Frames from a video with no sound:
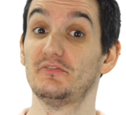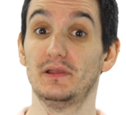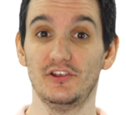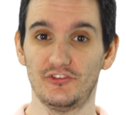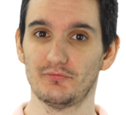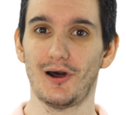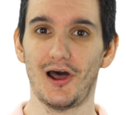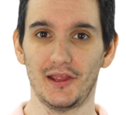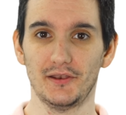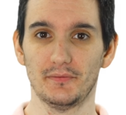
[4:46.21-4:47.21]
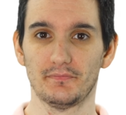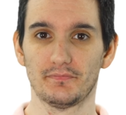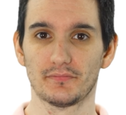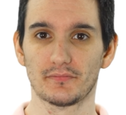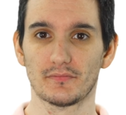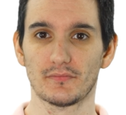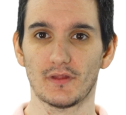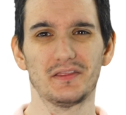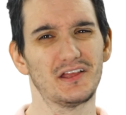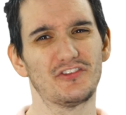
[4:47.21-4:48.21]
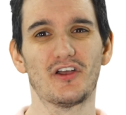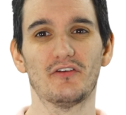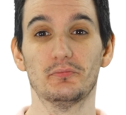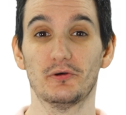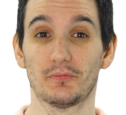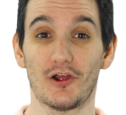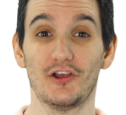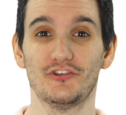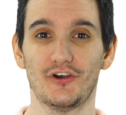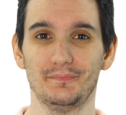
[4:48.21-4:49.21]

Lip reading: peace of mind. And that's tough to put a price on.